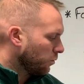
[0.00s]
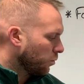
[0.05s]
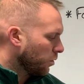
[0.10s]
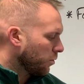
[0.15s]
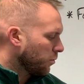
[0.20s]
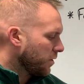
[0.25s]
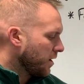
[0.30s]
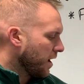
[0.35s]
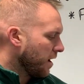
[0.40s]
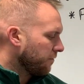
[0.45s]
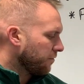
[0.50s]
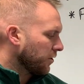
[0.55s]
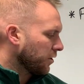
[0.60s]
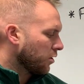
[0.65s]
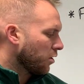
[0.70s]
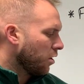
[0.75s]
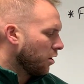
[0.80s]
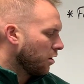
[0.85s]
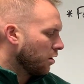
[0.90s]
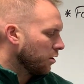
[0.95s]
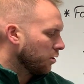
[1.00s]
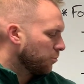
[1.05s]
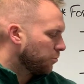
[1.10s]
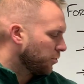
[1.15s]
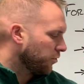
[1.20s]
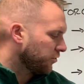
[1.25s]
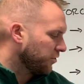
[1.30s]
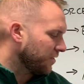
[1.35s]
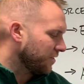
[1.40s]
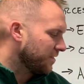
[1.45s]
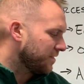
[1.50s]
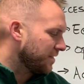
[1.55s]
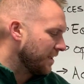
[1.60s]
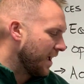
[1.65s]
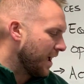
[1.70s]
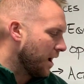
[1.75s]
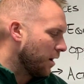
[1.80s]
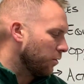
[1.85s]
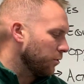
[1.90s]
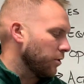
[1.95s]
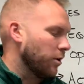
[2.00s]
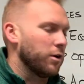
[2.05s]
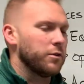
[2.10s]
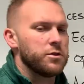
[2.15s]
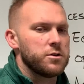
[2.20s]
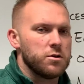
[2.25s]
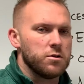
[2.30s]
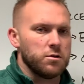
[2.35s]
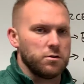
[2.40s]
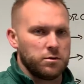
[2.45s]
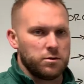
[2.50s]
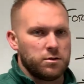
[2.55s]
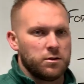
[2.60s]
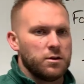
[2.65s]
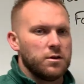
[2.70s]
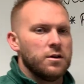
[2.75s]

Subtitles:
where we have the car pushes down on the earth.